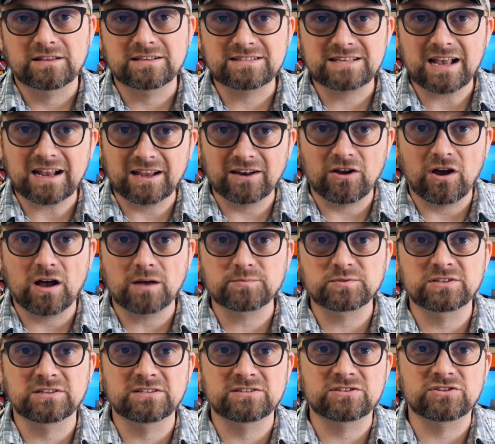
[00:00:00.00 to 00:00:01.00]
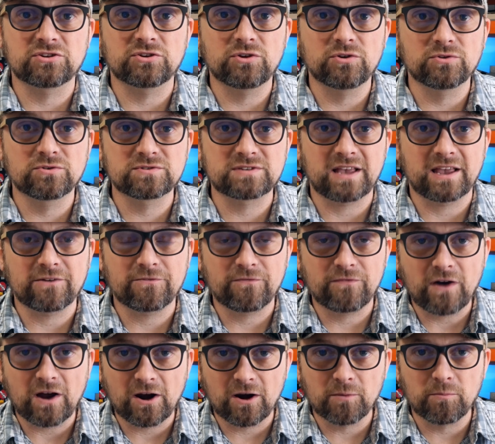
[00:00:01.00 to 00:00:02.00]
The second option is to use a
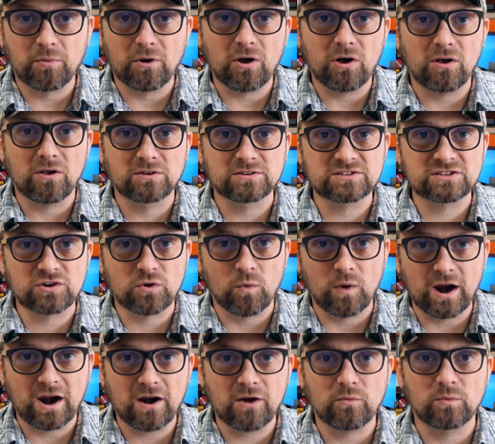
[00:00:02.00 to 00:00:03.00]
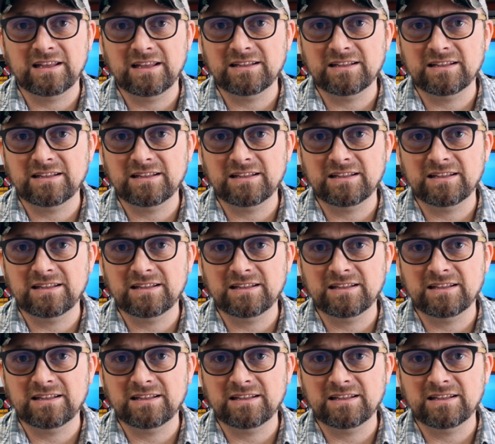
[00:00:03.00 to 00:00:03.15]
Fireball Square.